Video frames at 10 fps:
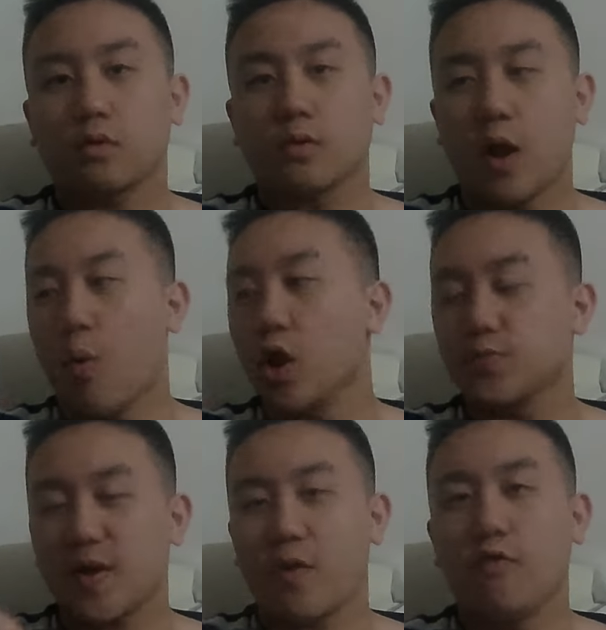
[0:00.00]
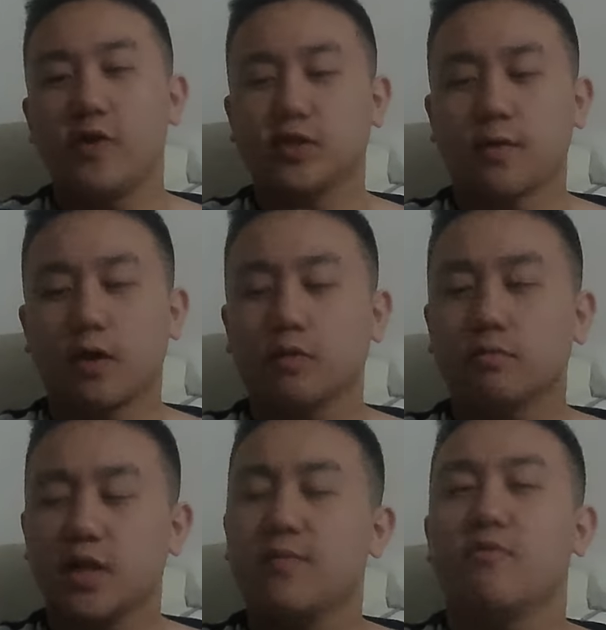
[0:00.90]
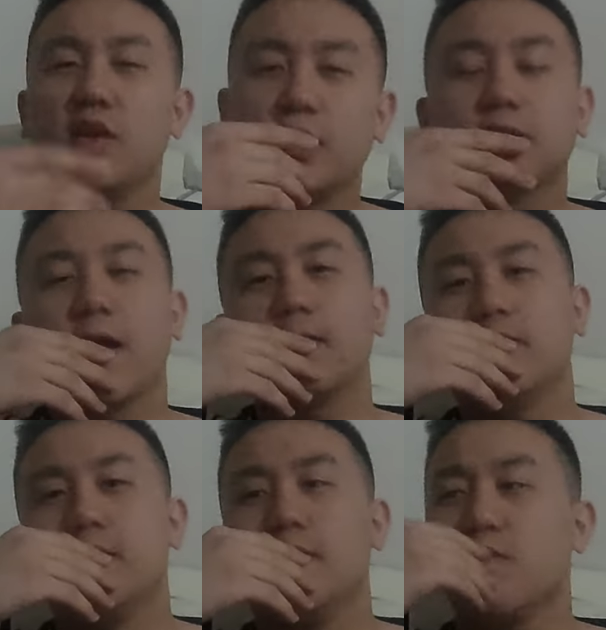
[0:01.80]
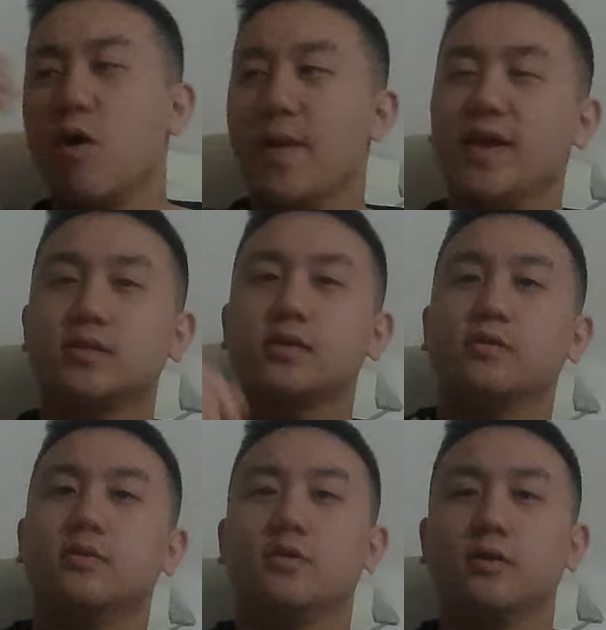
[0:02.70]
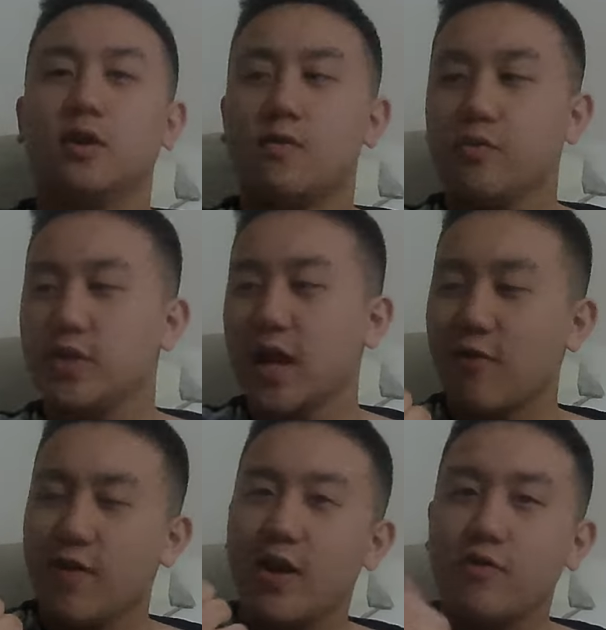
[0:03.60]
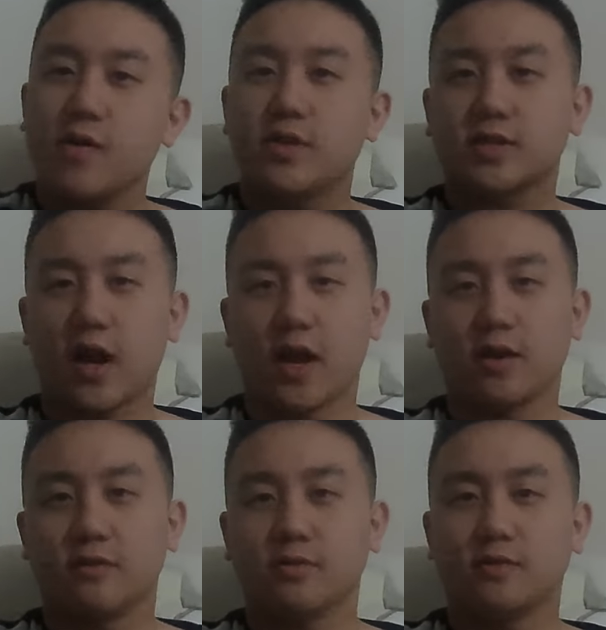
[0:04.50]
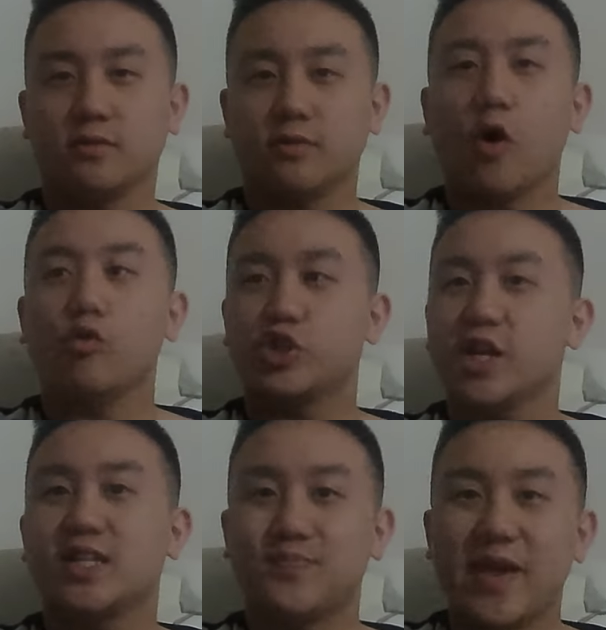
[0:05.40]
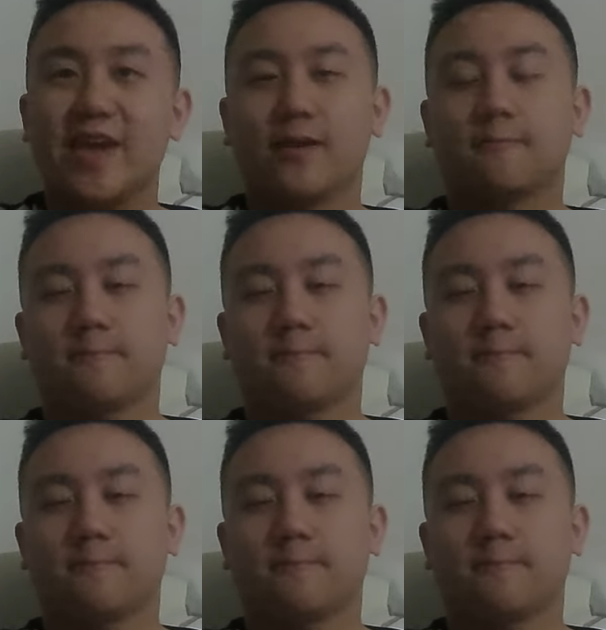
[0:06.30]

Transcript: I watch back my old videos and I'm like, damn, I really think that. Wow, based. I really agree with this guy. Oh shit, it's me.